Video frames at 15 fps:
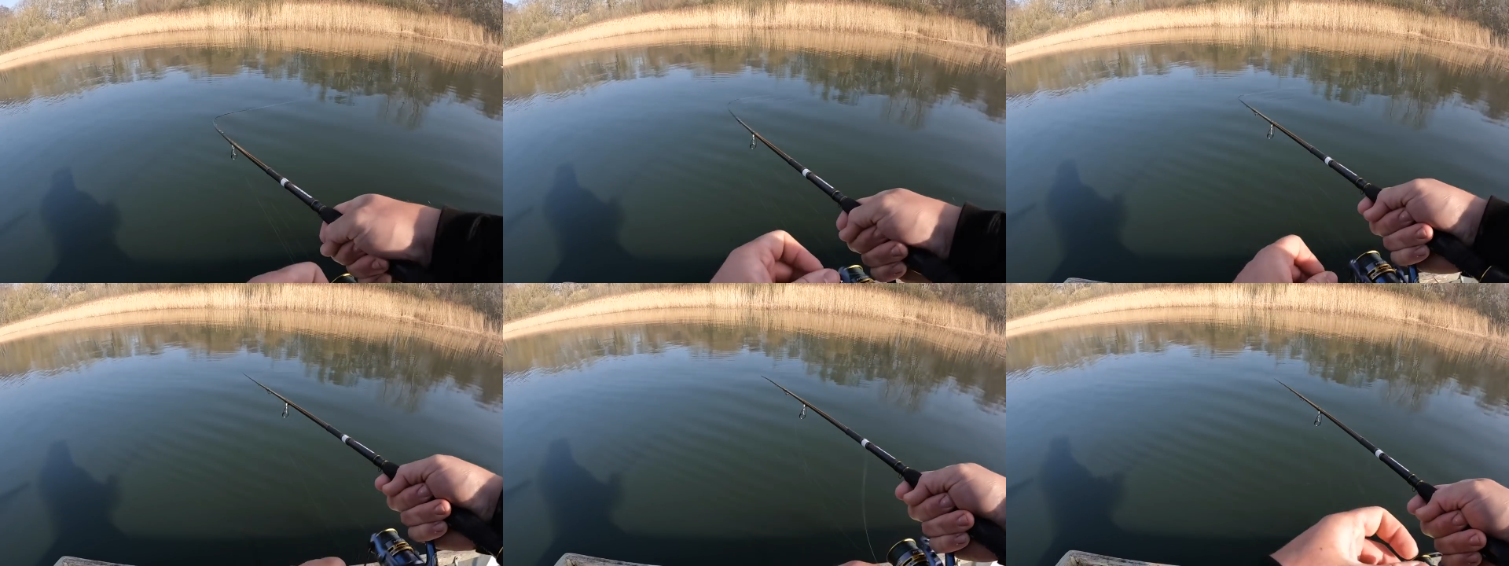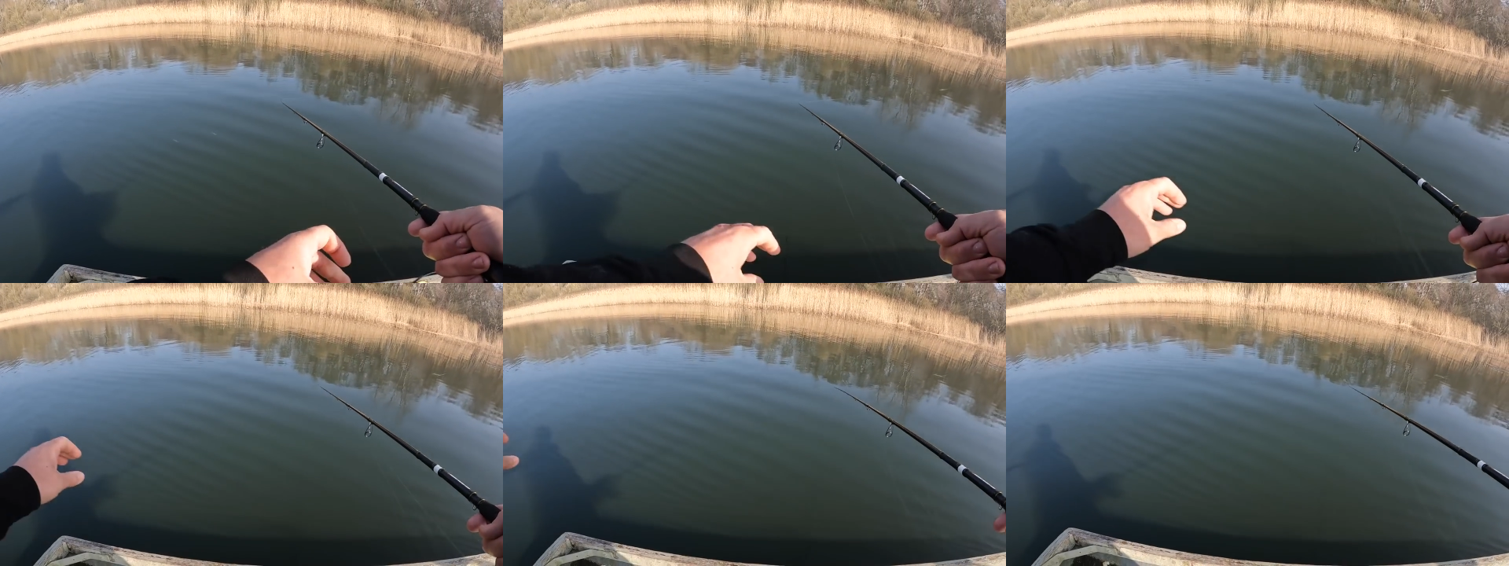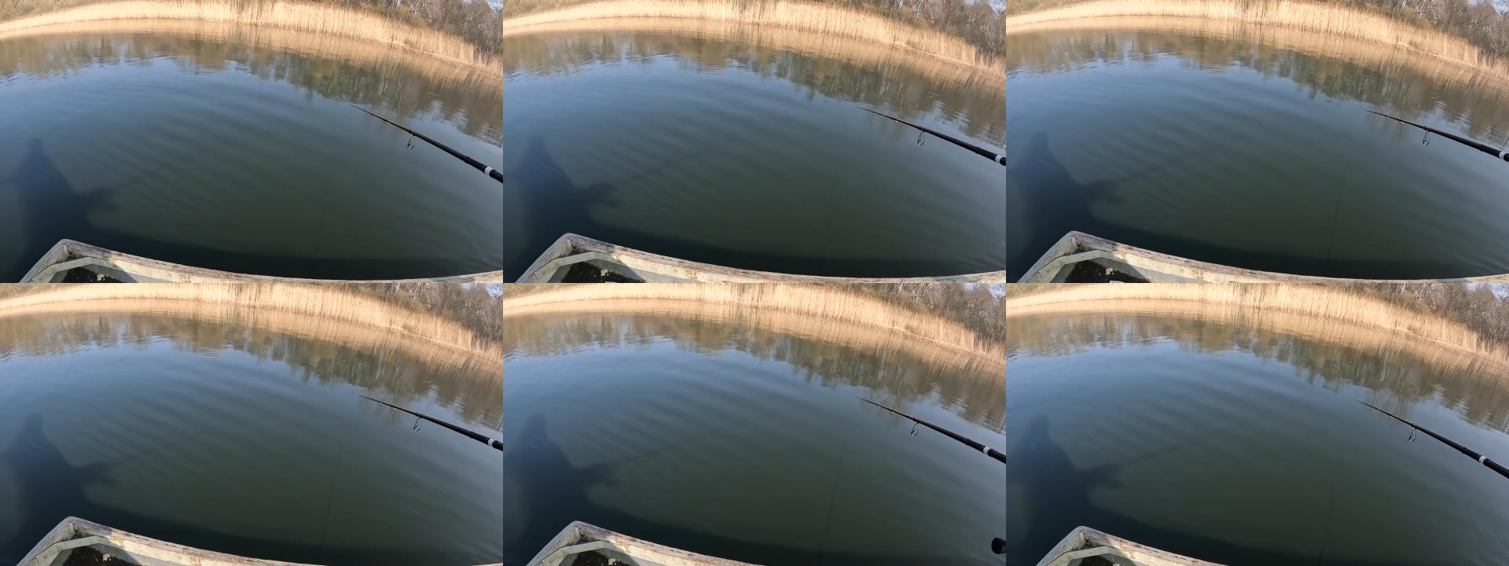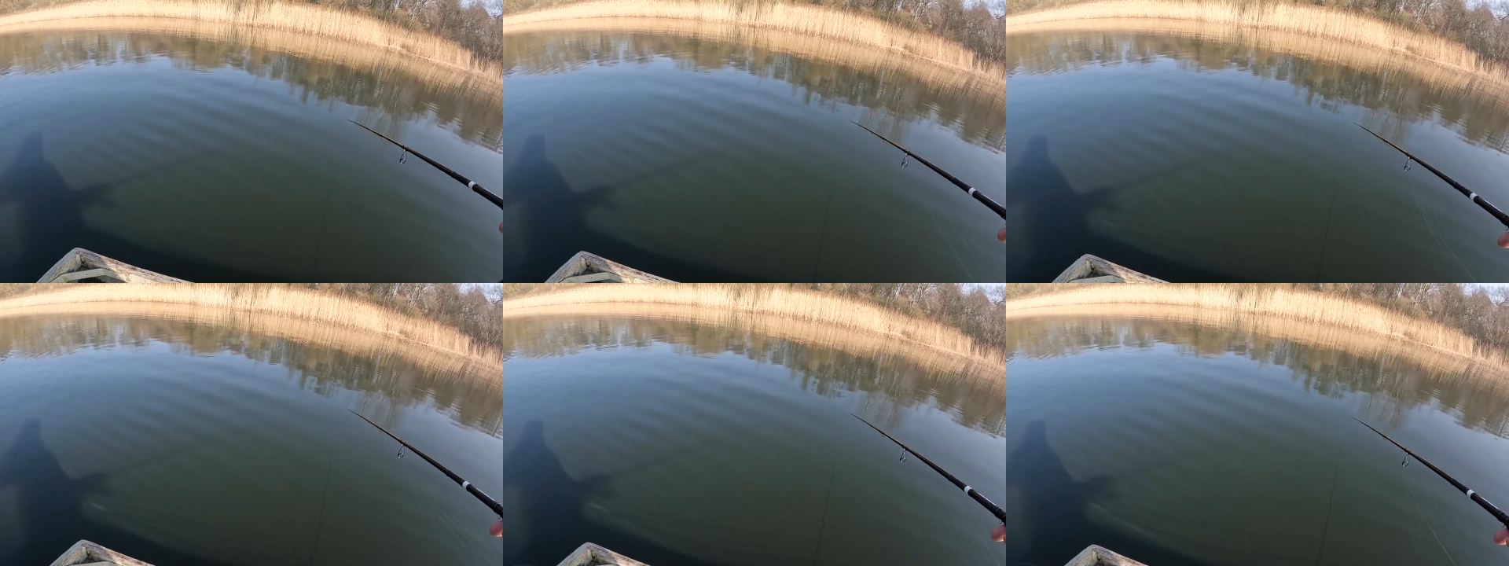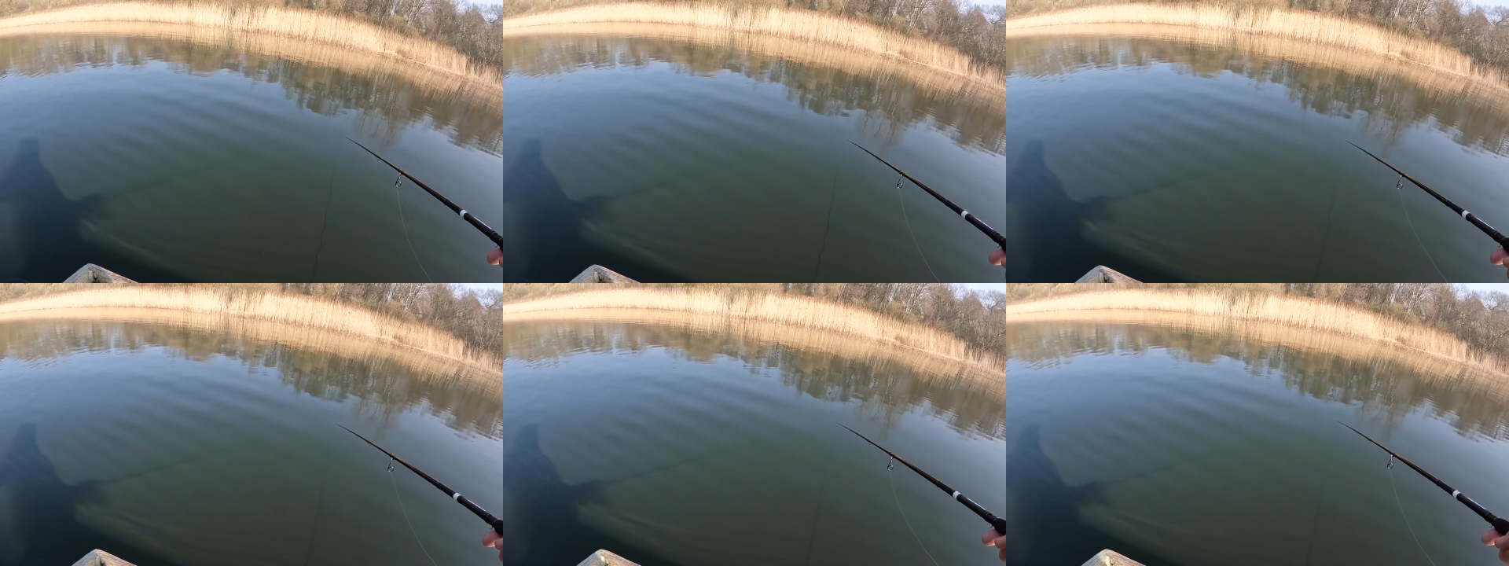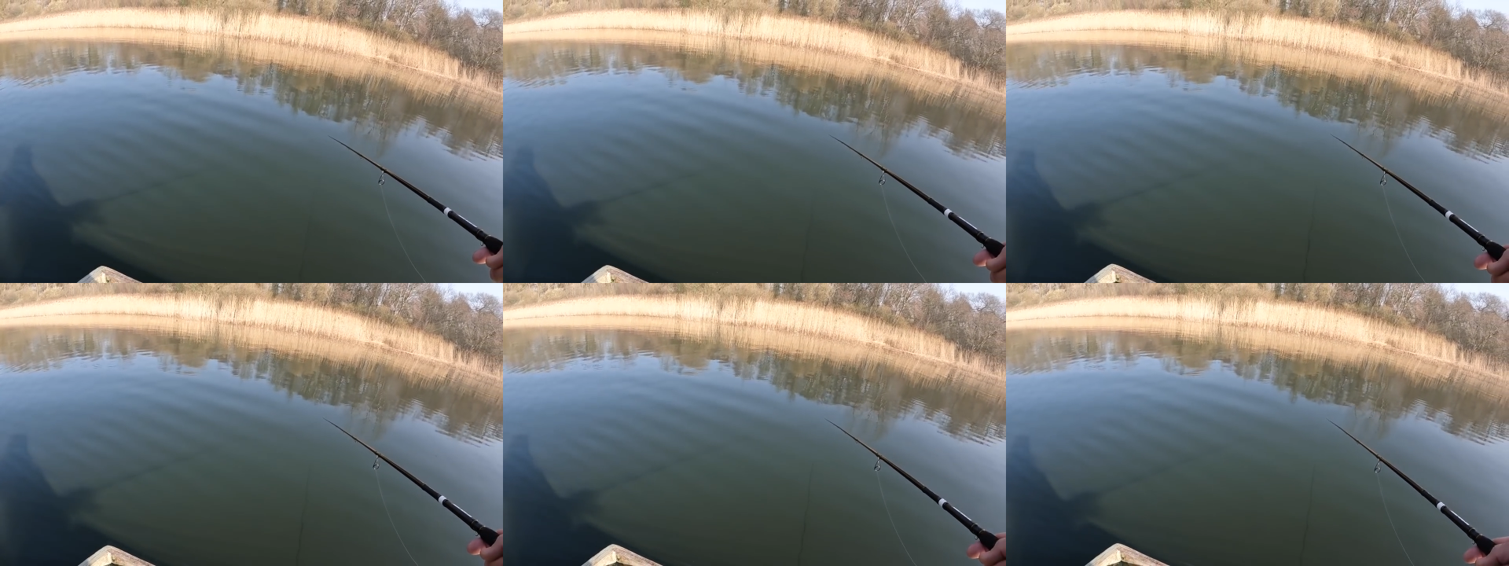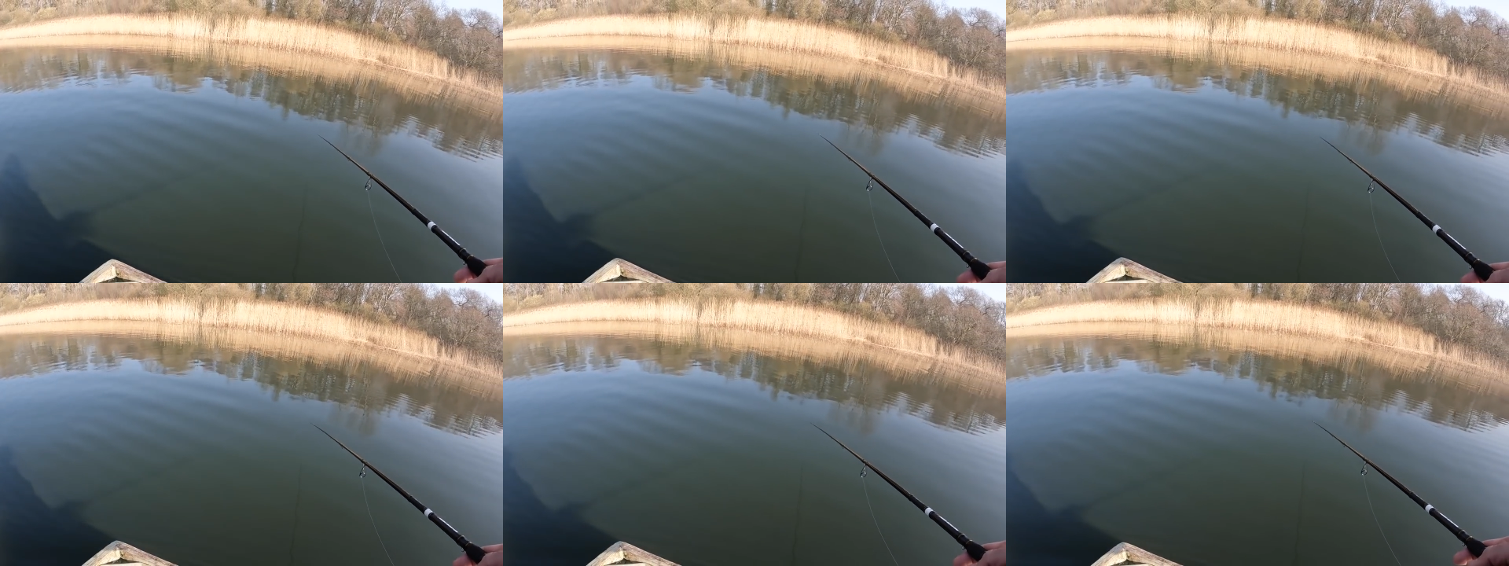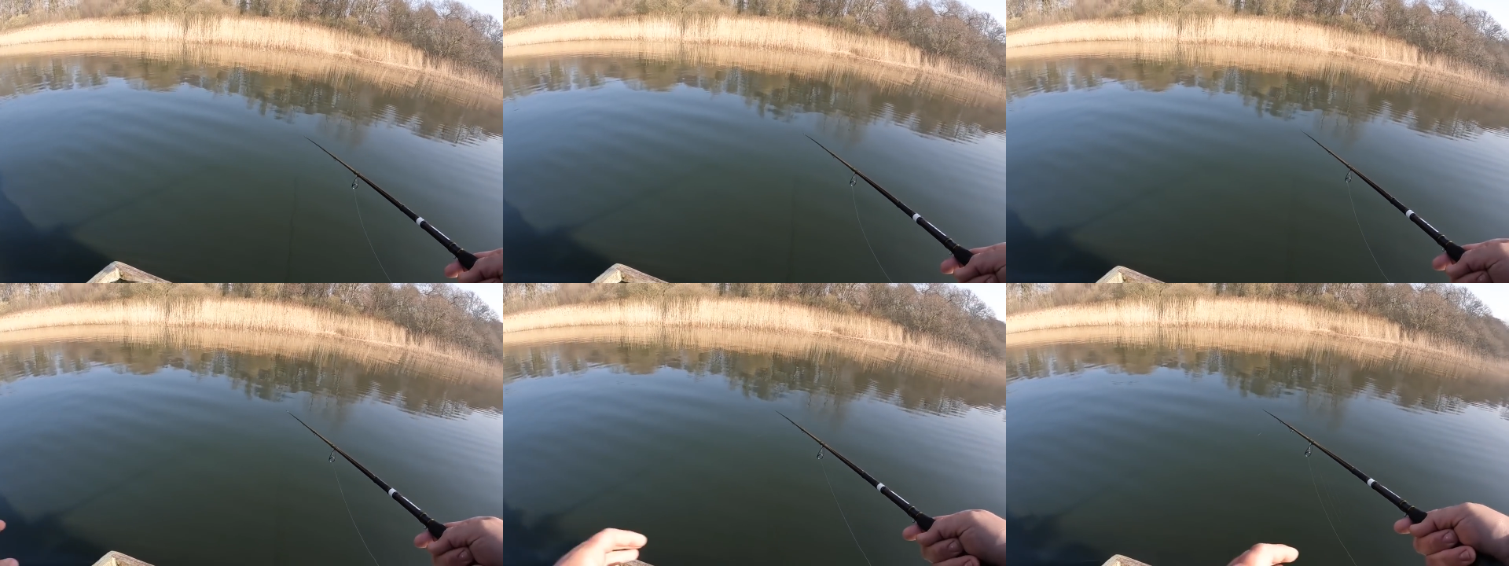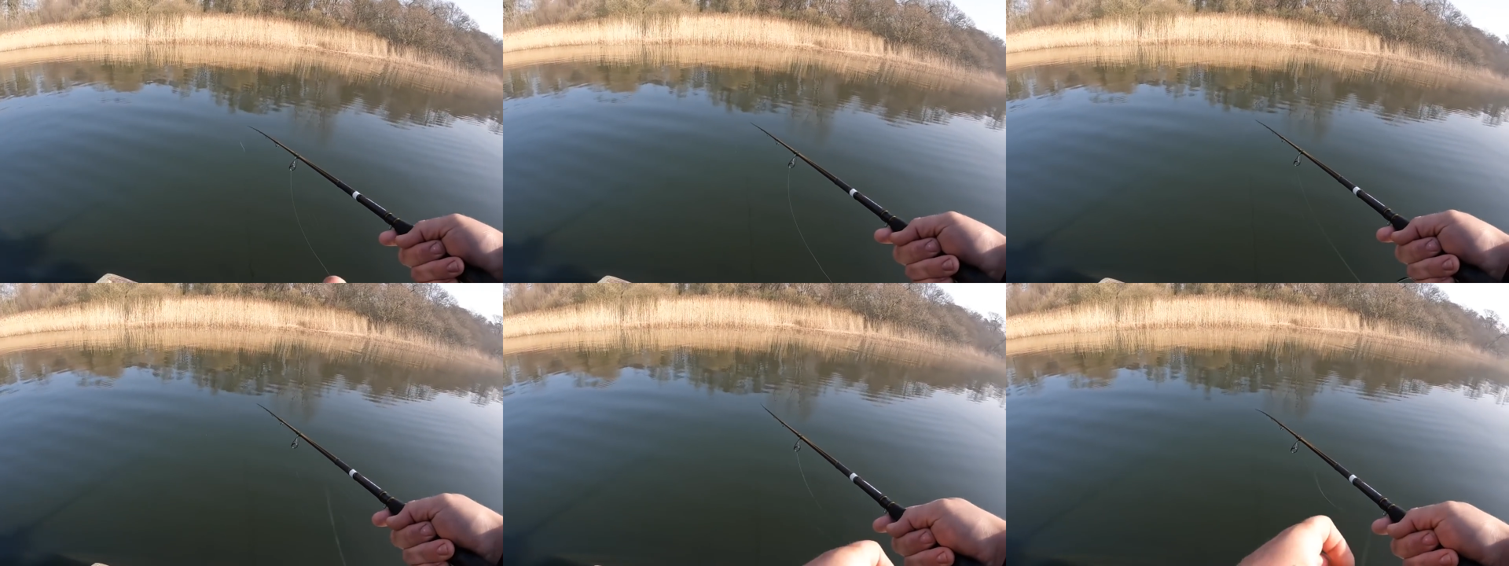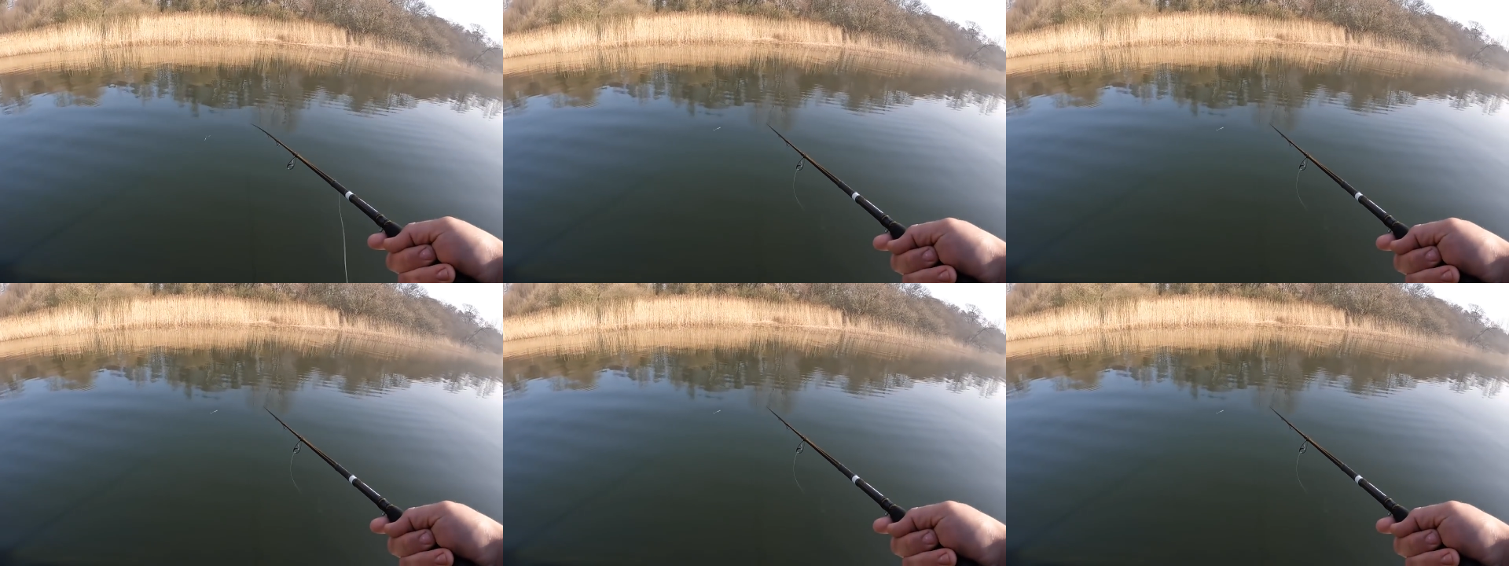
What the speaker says: [unreadable: no face in view]